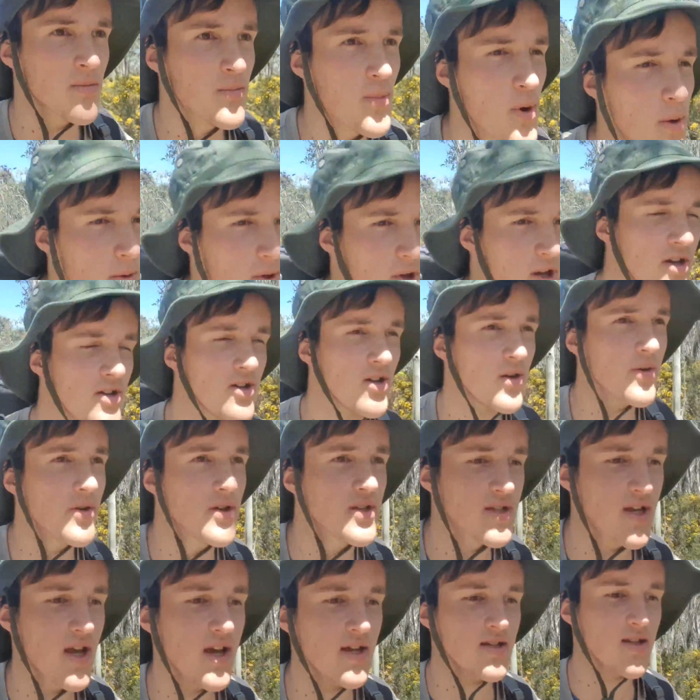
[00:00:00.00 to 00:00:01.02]
I'm probably gonna do
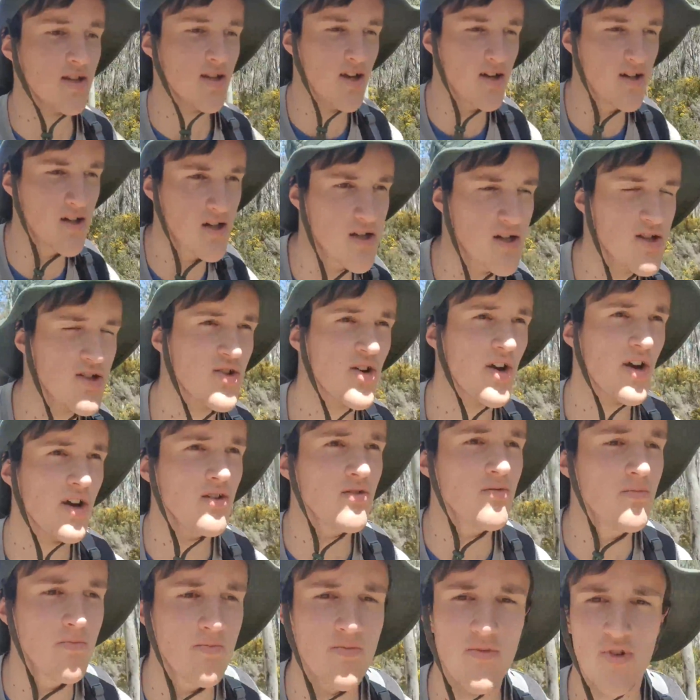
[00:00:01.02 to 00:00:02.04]
is get to the end of this
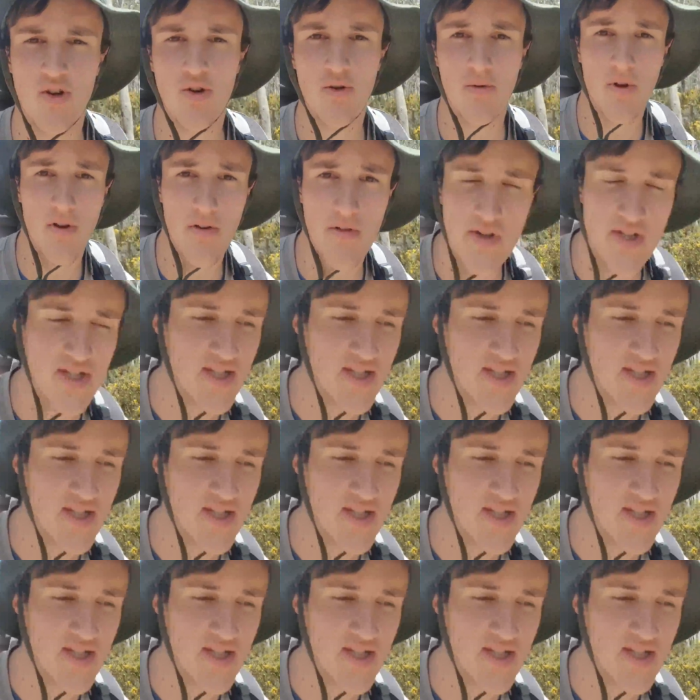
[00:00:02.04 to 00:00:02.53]
trail, do a bit of a